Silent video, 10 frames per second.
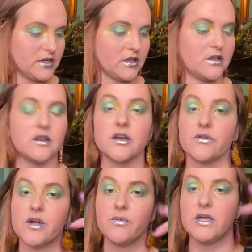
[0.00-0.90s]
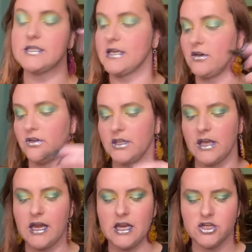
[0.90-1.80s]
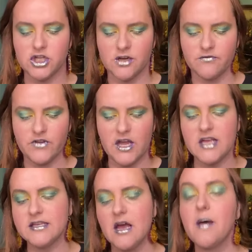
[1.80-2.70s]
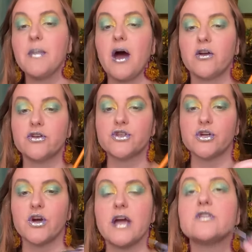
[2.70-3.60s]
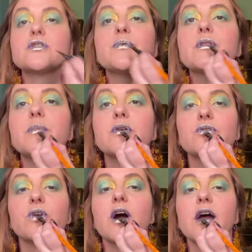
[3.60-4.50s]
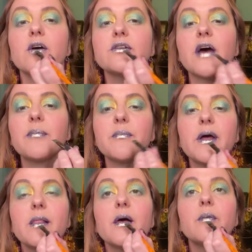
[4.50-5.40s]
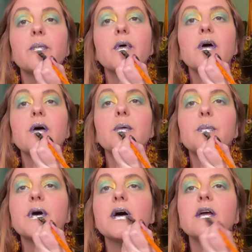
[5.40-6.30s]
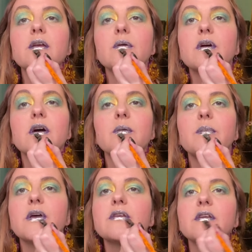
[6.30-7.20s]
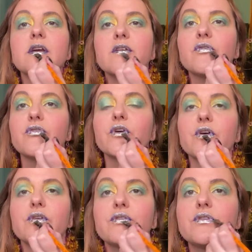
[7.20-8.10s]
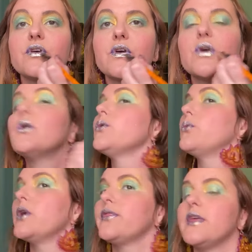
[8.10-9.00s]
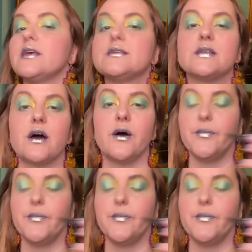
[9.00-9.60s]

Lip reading: the glittery ones, Gilded Lady, Gin Fizz, Powdered Sugar. I usually put them on dry on top of my lip, but kind of mixing it first with this